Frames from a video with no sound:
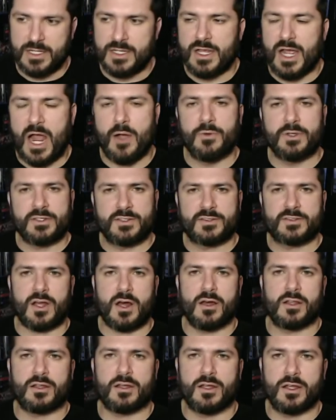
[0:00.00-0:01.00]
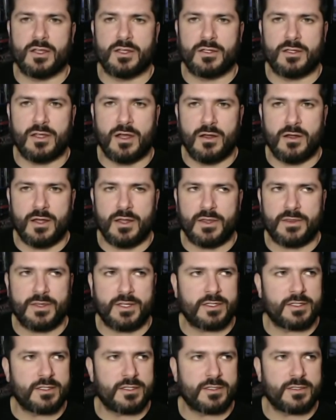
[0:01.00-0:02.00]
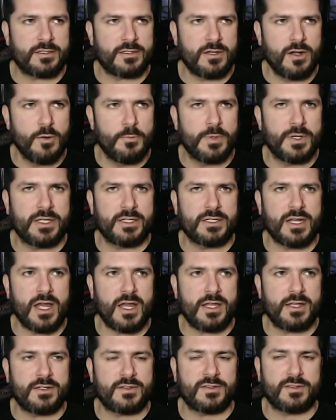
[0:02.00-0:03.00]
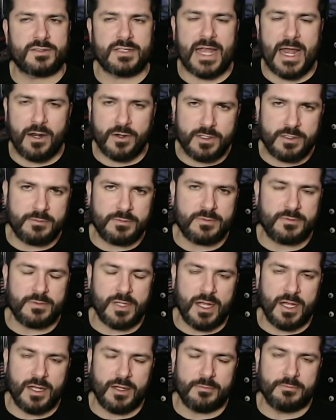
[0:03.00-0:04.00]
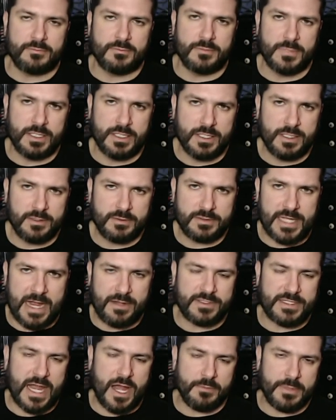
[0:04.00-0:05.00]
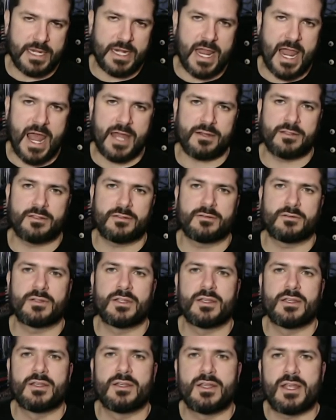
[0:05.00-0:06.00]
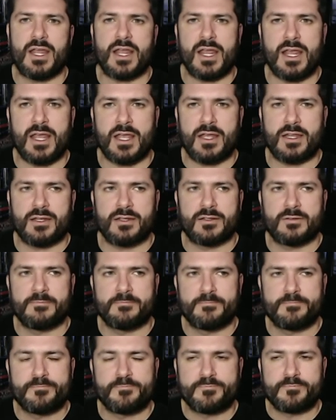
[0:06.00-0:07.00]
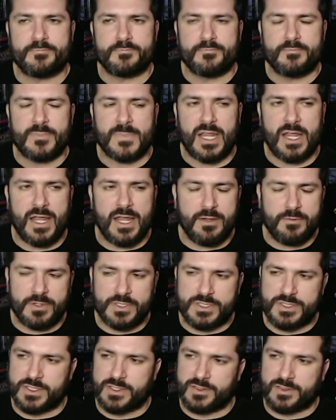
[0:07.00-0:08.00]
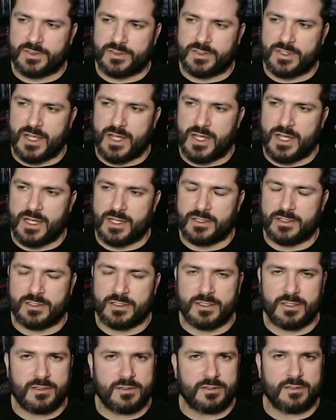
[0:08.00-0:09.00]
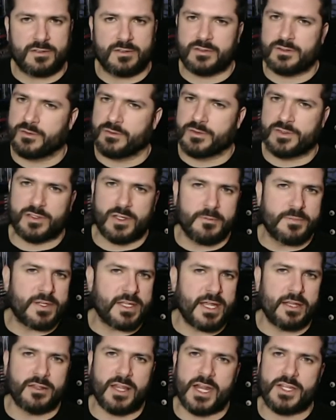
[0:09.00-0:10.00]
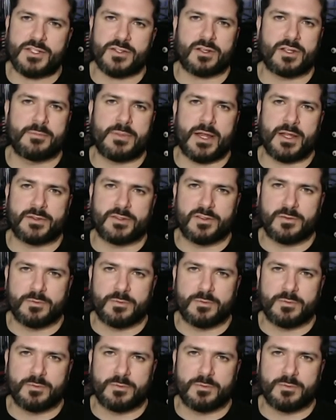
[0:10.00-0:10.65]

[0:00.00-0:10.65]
went and saw it on, I think, opening nights down in downtown Manhattan. And it was just, there was something electric about this